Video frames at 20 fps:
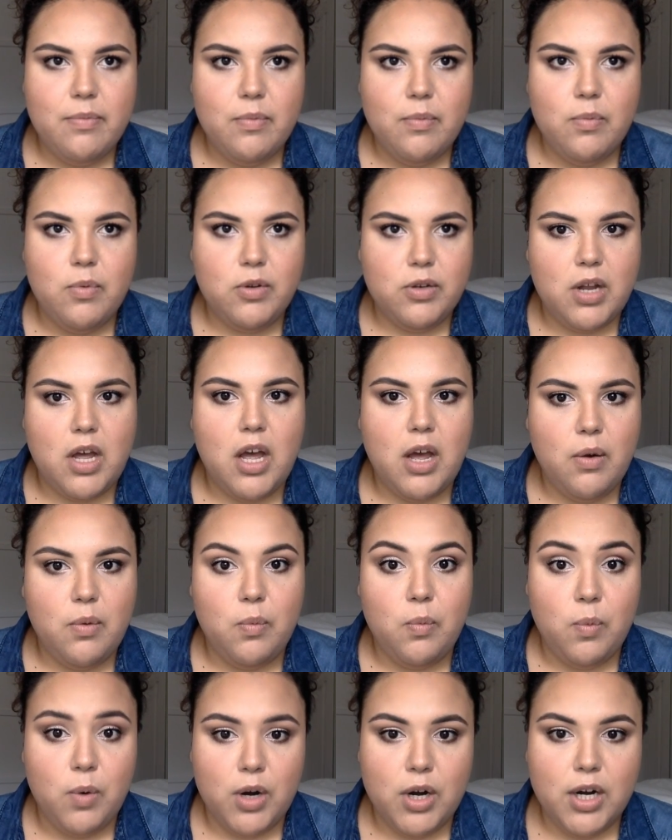will not
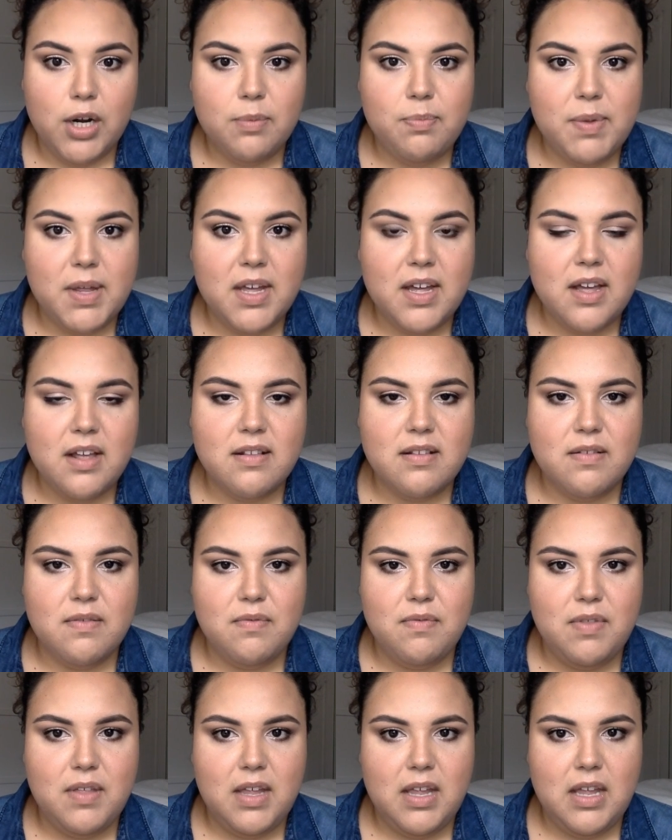work because of
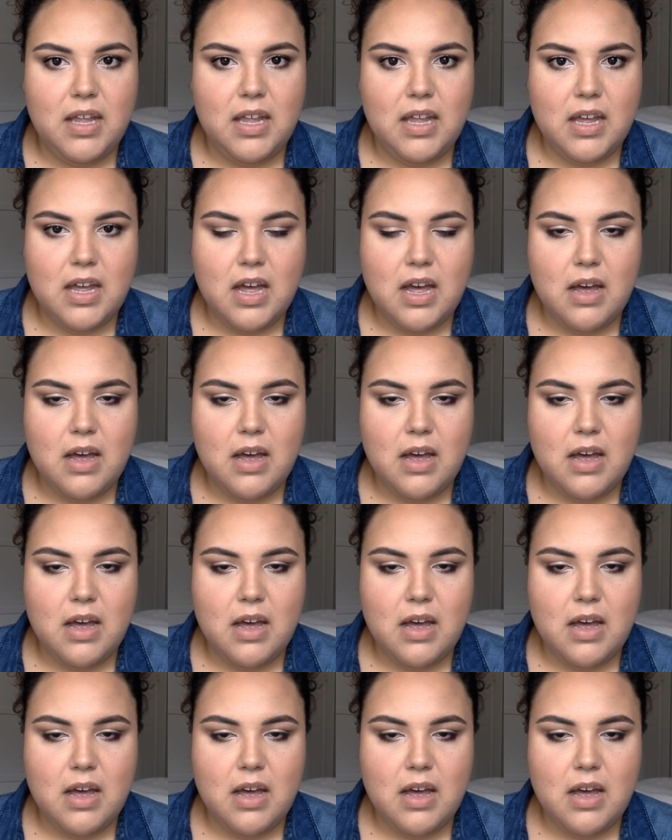the